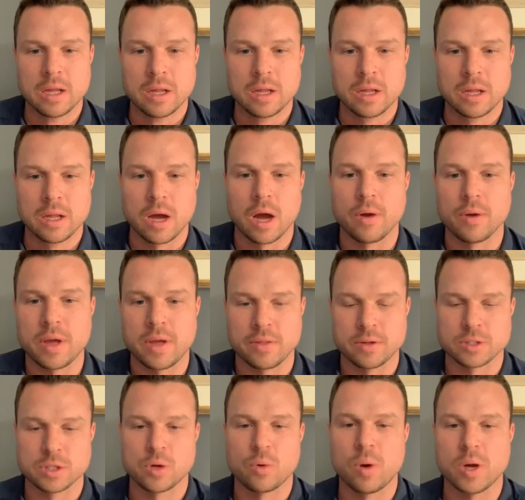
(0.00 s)
oh yeah, there's
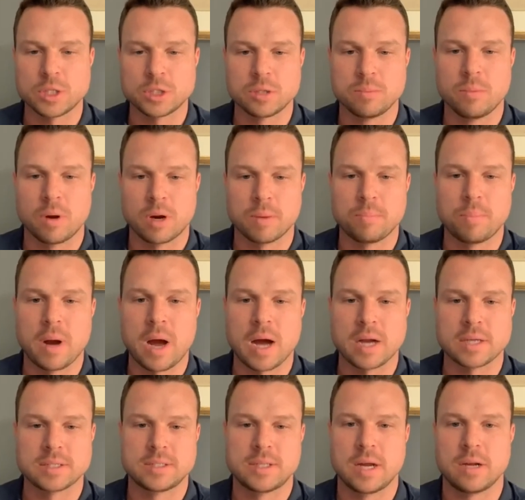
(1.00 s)
a question mark
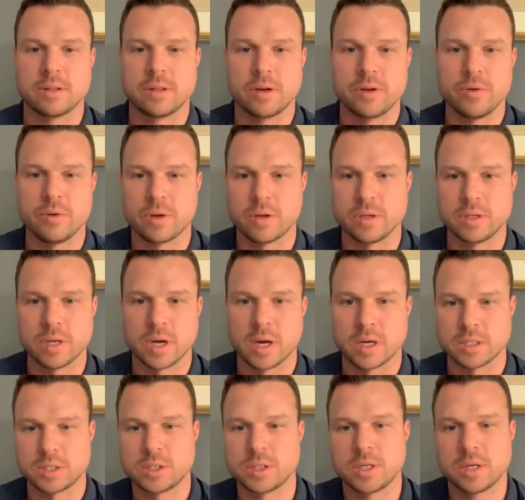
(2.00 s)
box down there you can
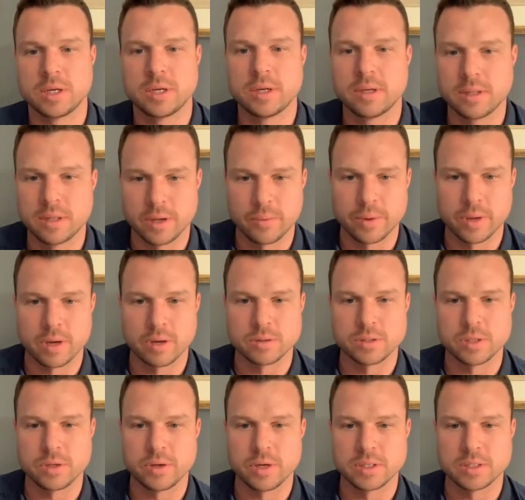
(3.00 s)
touch. There we go.
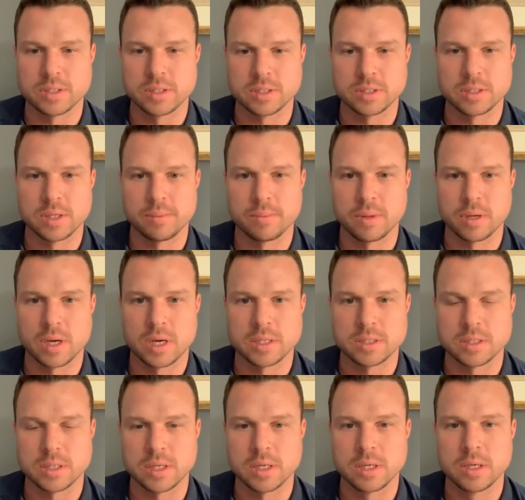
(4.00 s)
So you guys see the same thing I
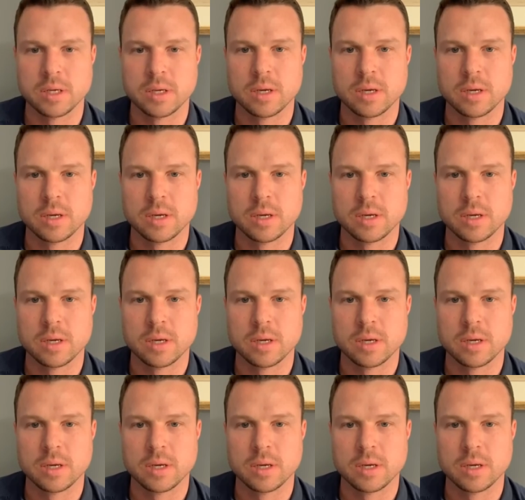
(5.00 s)
see.